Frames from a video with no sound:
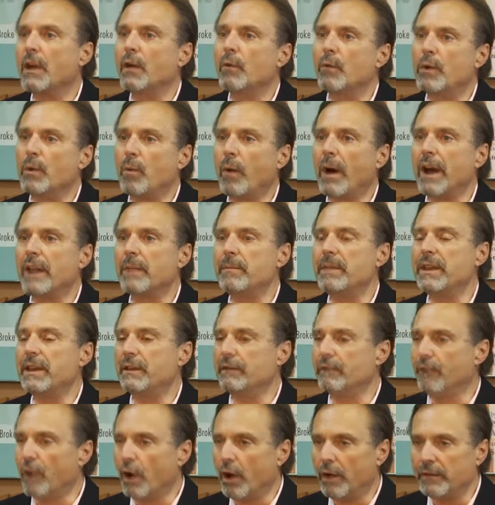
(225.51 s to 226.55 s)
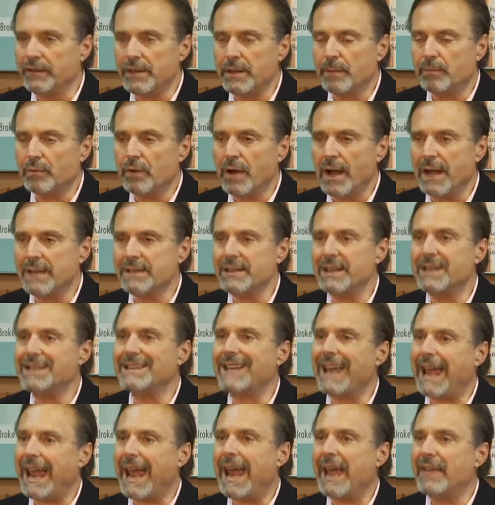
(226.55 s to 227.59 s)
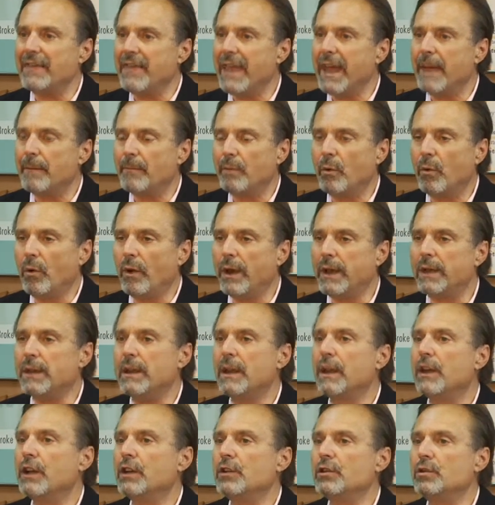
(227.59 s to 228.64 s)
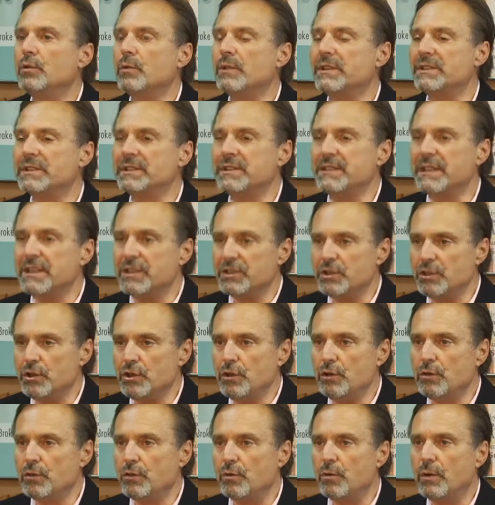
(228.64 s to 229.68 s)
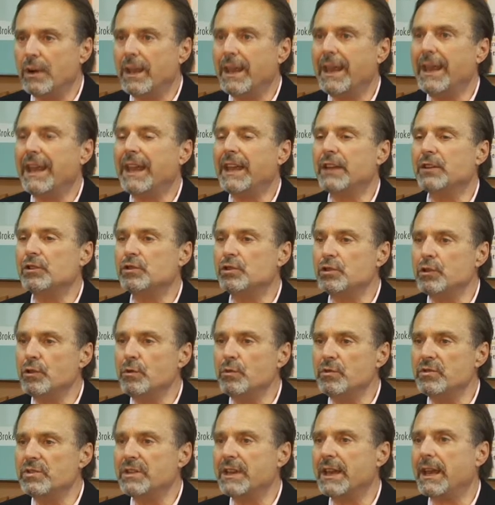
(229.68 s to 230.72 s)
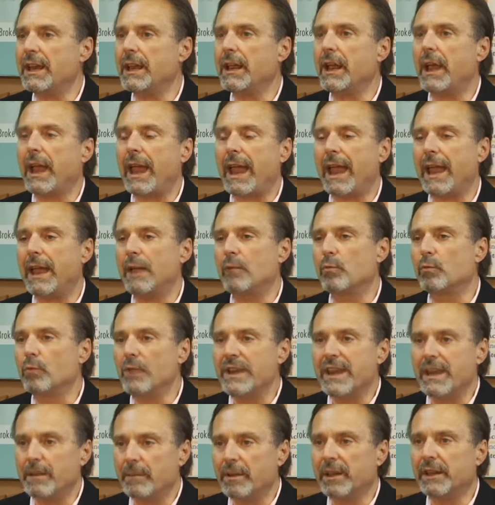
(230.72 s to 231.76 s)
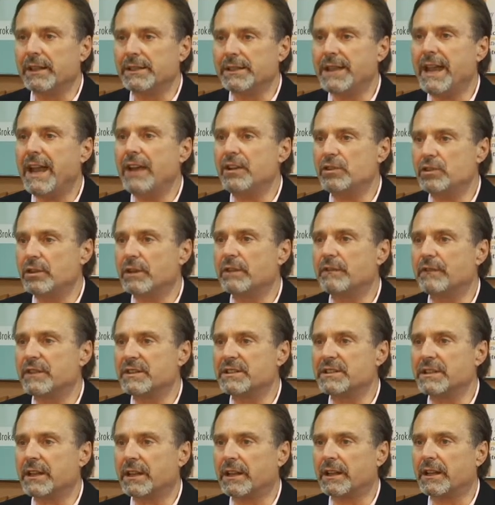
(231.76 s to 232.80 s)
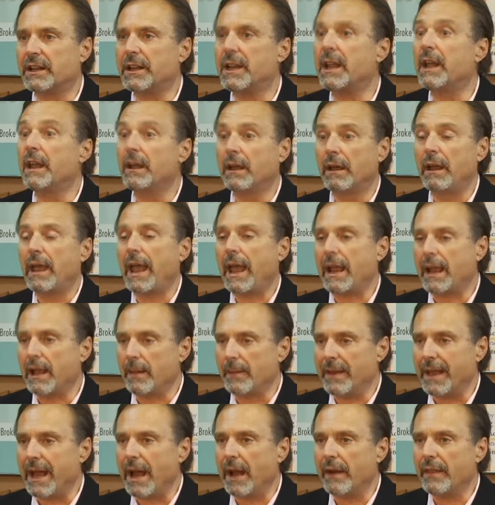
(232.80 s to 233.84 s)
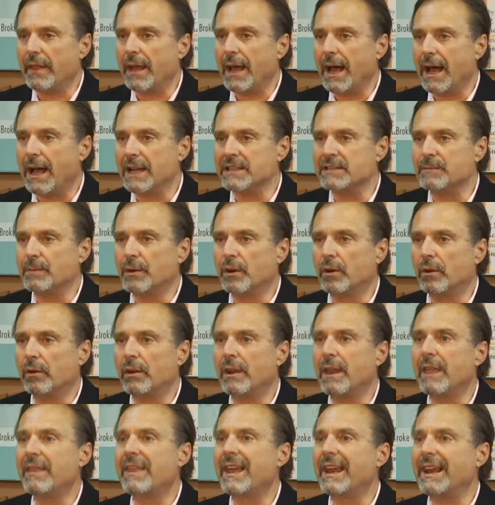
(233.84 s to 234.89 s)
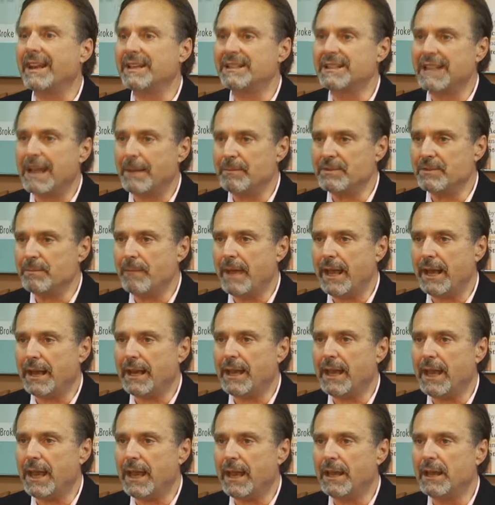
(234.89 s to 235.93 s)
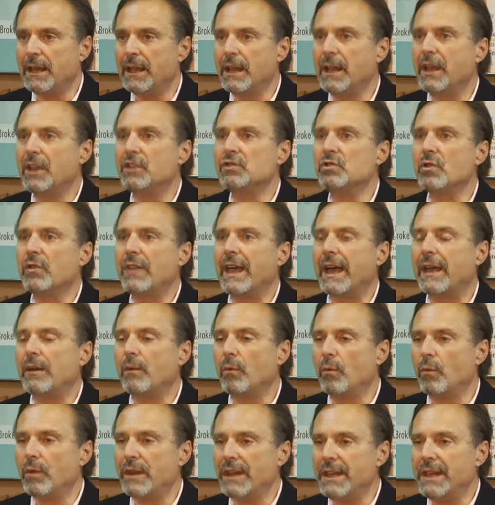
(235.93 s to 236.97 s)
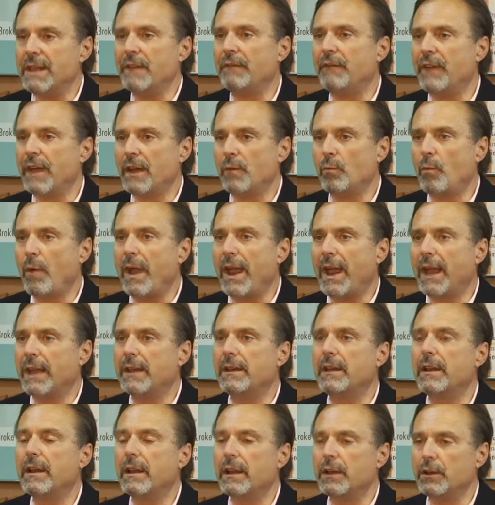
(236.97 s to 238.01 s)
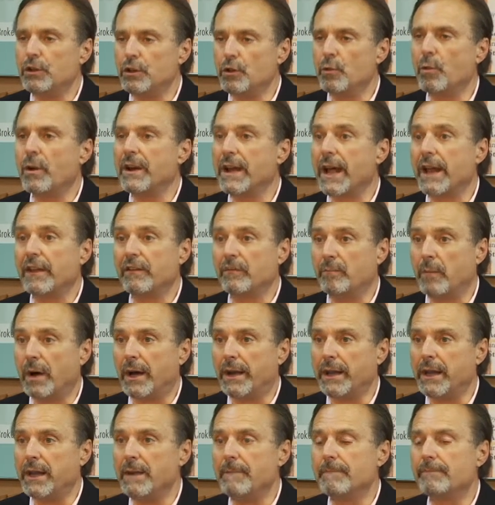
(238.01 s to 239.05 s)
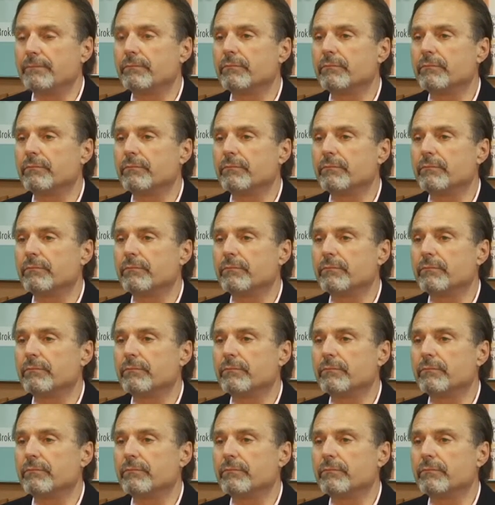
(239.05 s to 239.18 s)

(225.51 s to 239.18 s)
We want to be involved in the process at that point to assist you in choosing a rehabilitation facility coming out of the hospital that accepts Medicaid, so that if and when you run out of money,